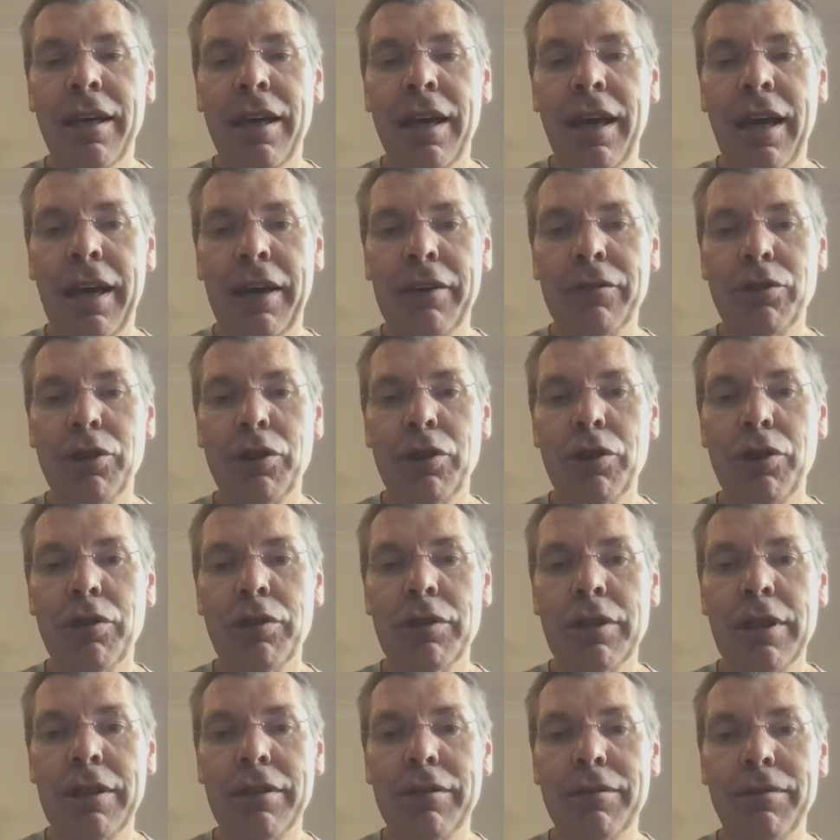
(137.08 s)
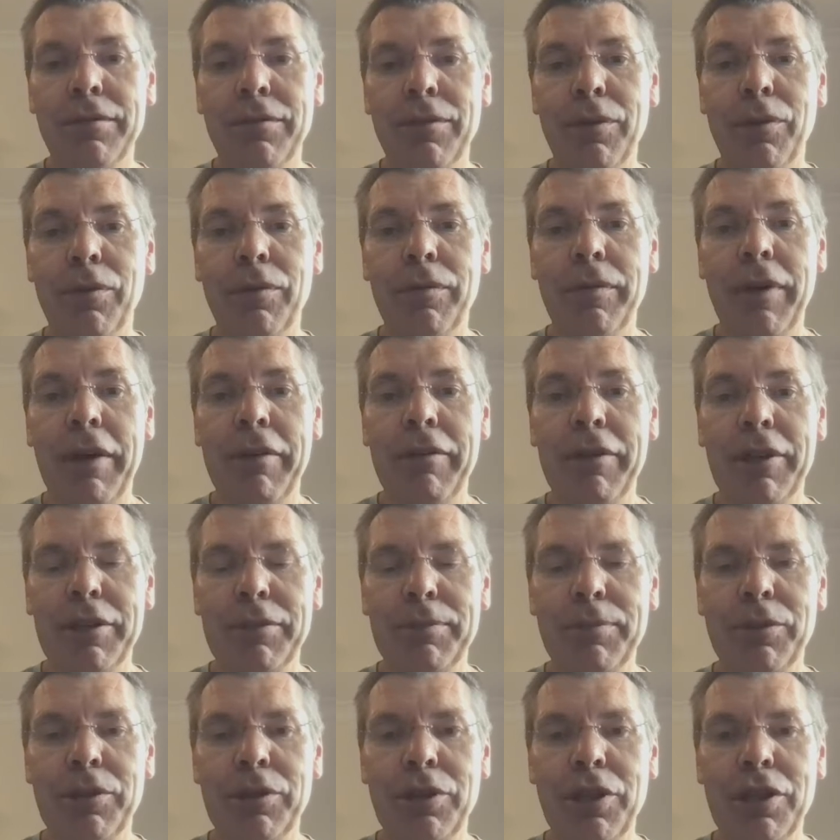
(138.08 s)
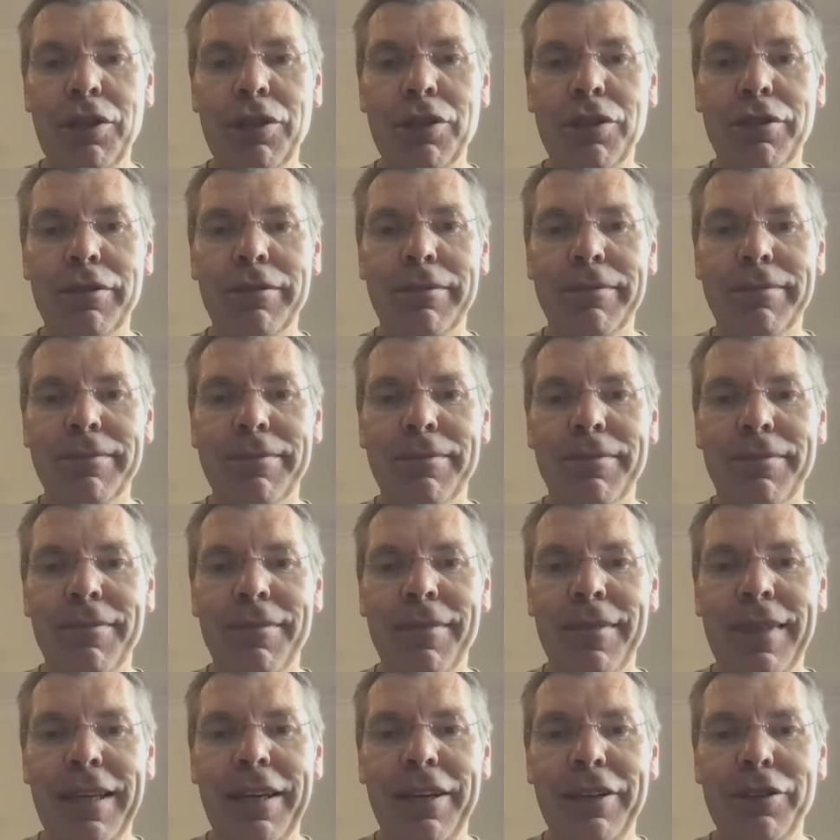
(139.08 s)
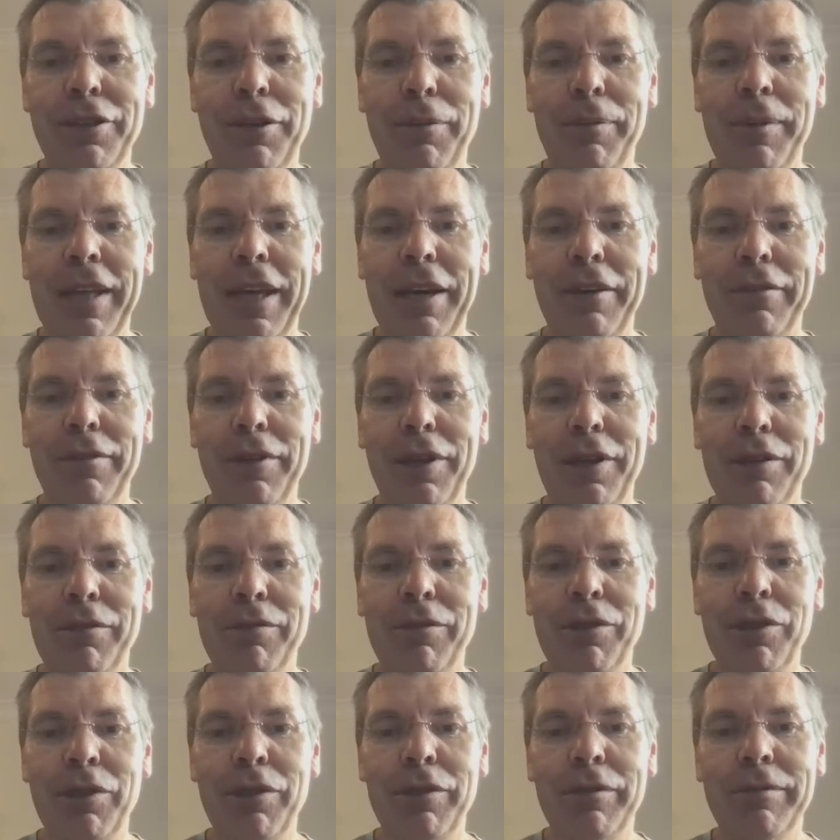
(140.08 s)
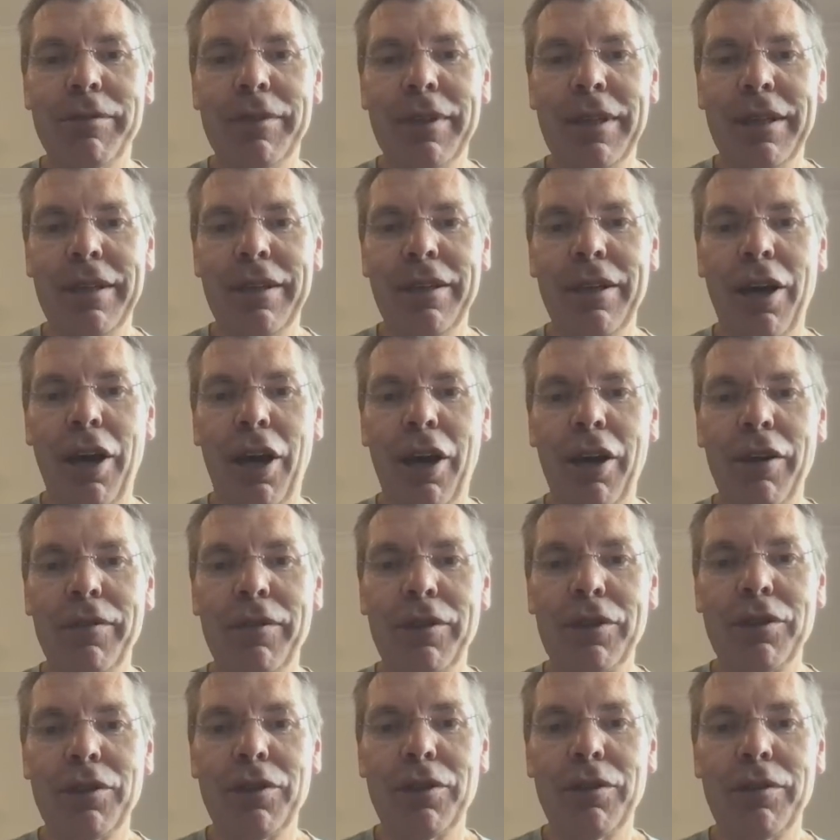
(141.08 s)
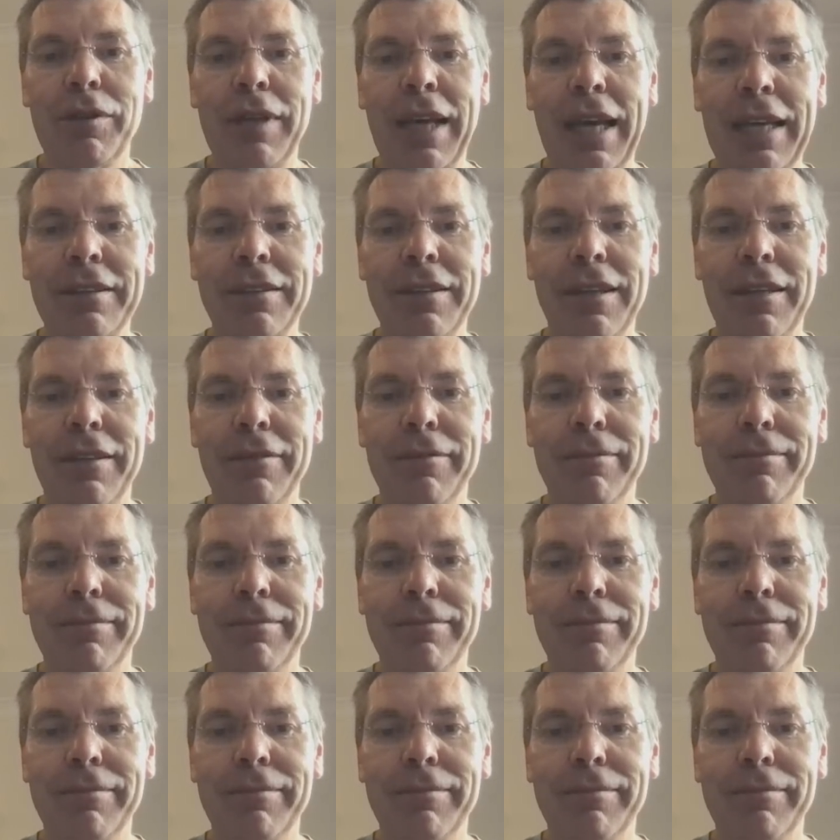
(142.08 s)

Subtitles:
how to use it for various procedures. So without further ado, over to Nancy.